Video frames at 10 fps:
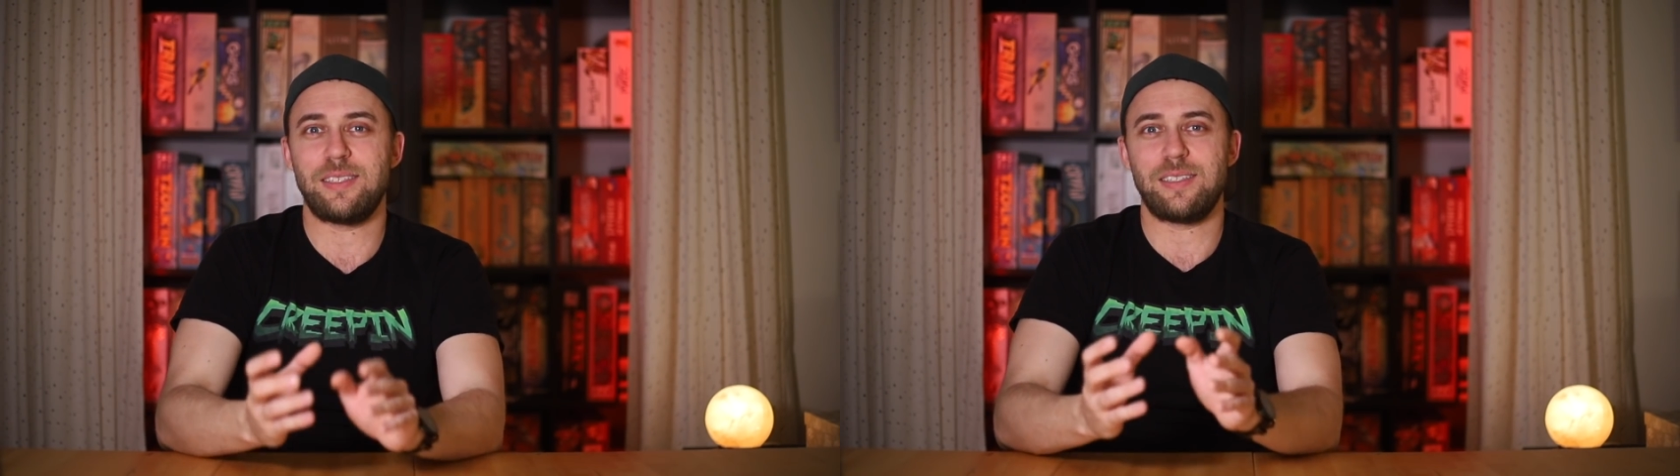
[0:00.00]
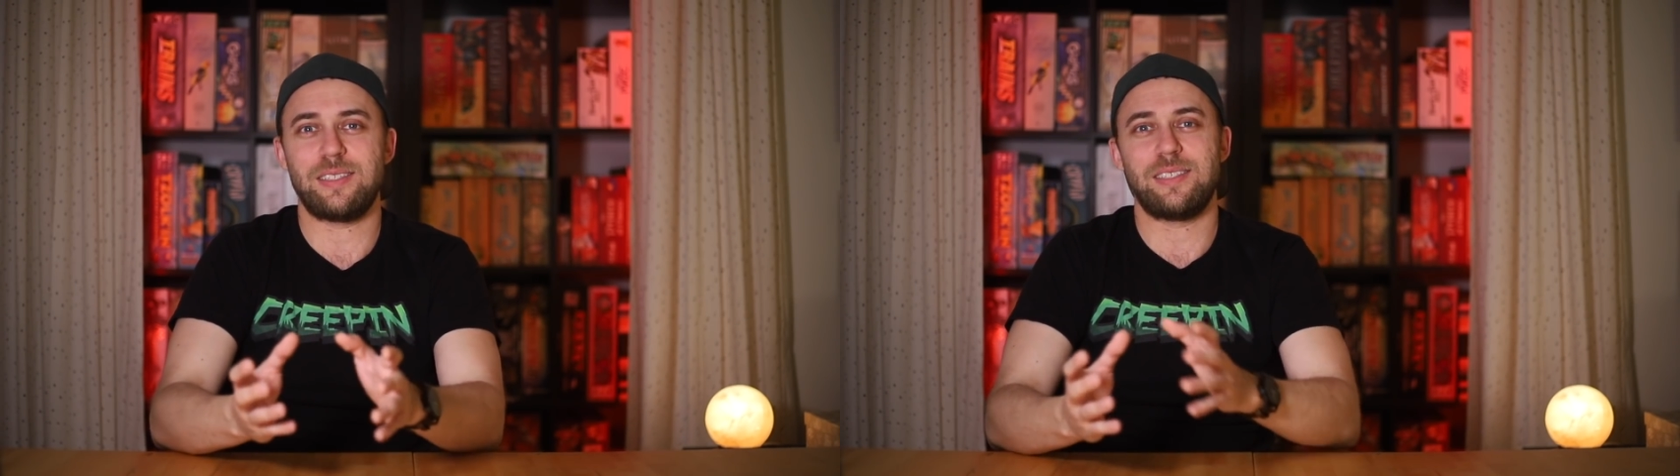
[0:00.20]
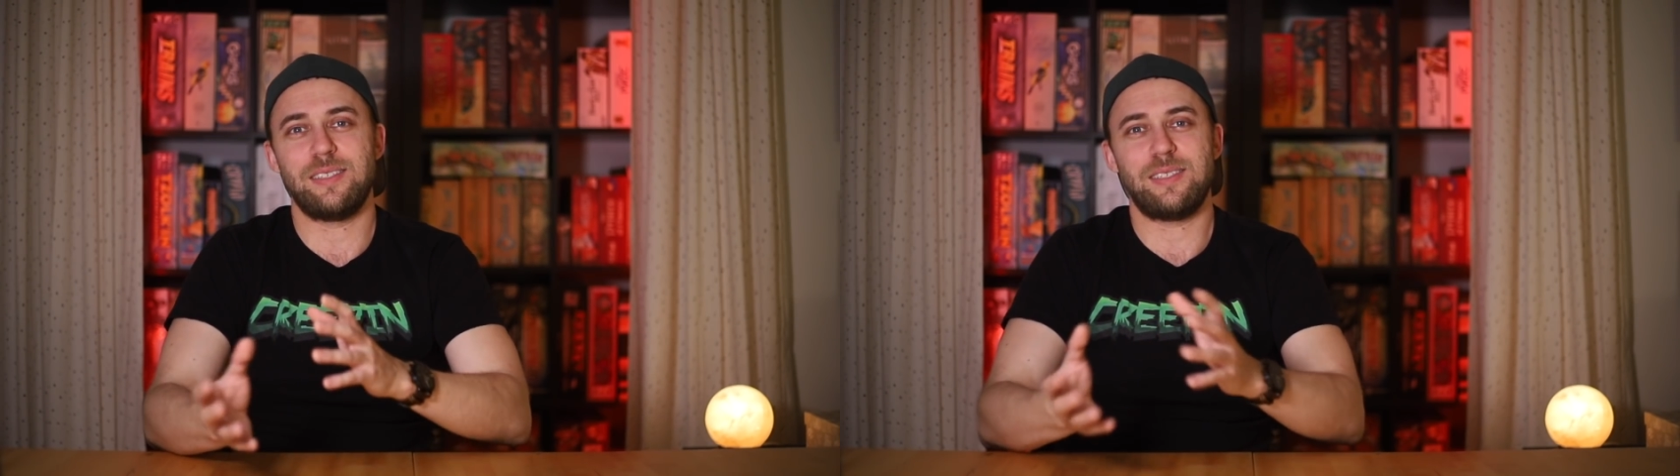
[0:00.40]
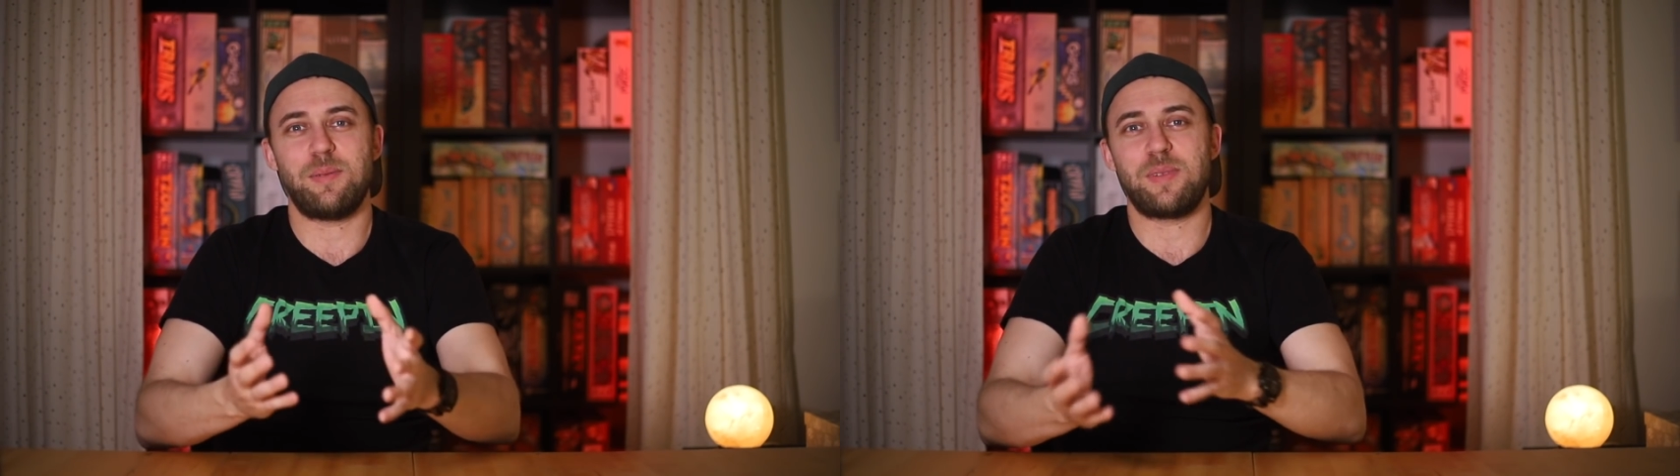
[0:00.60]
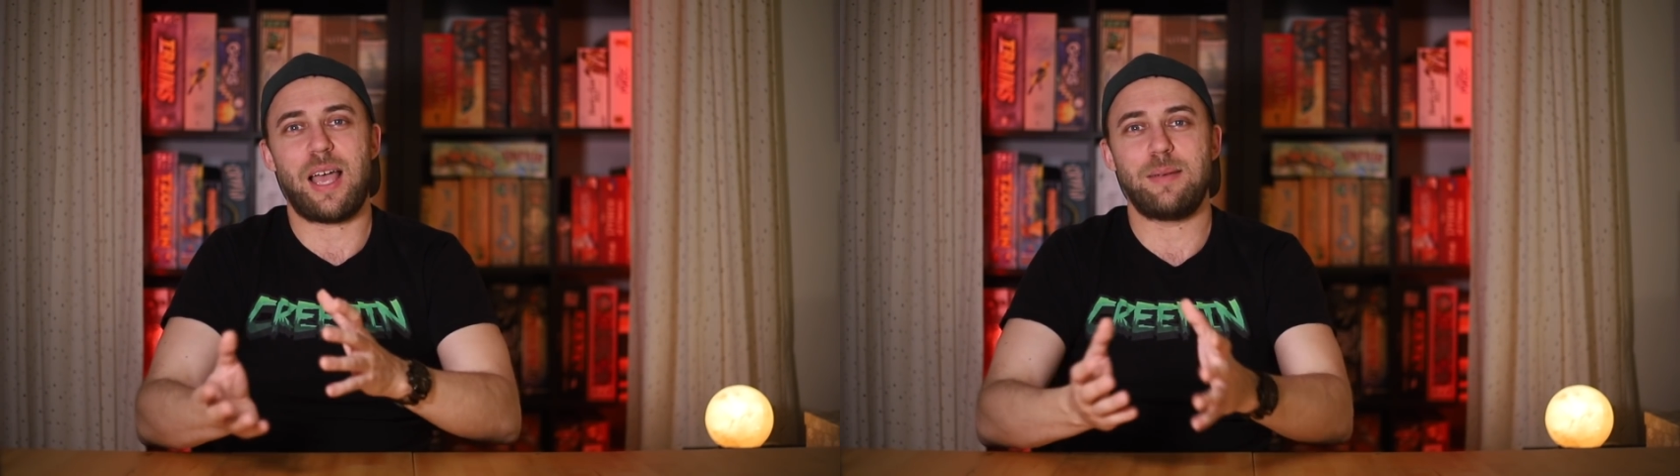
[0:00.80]
it's
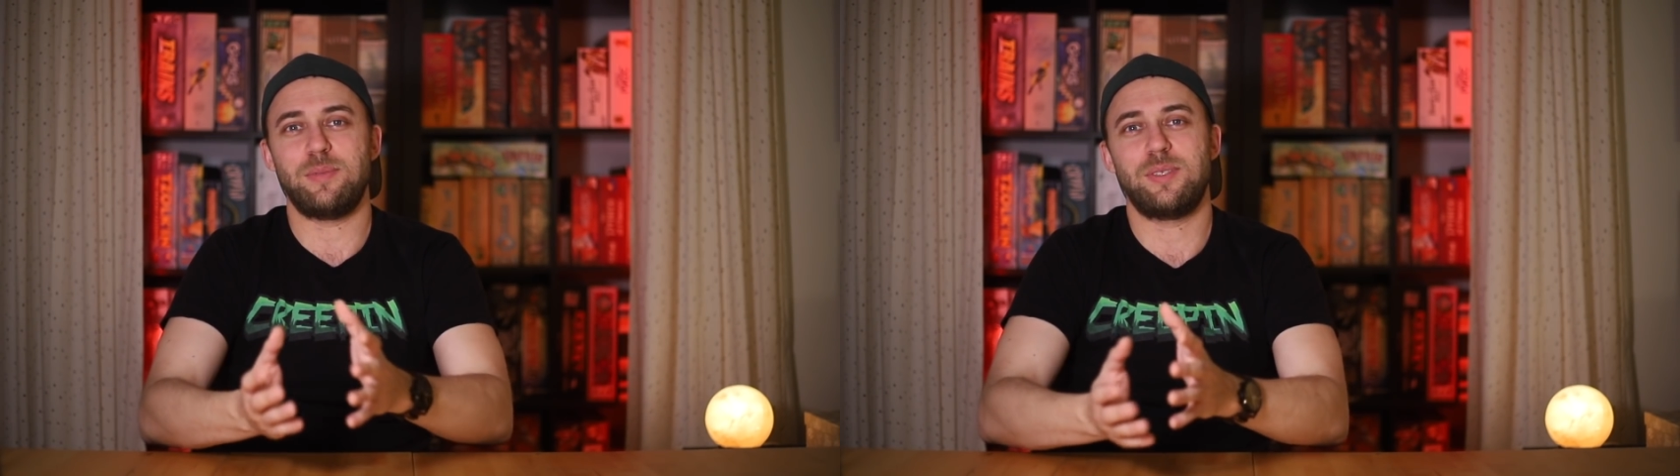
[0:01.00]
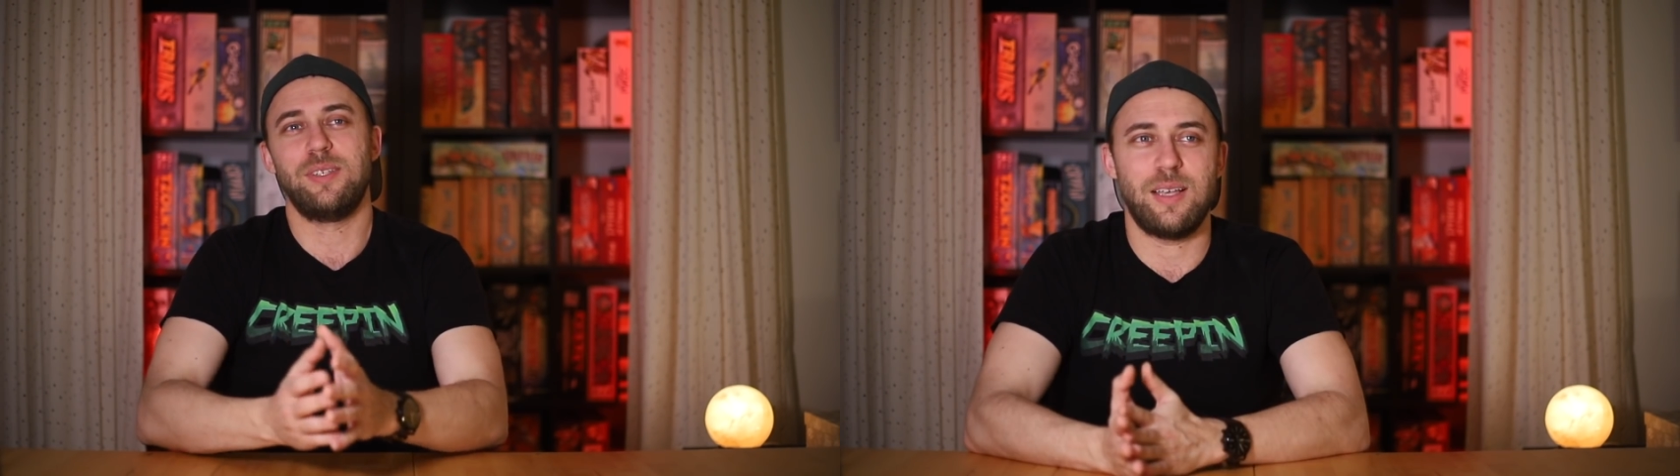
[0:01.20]
sometimes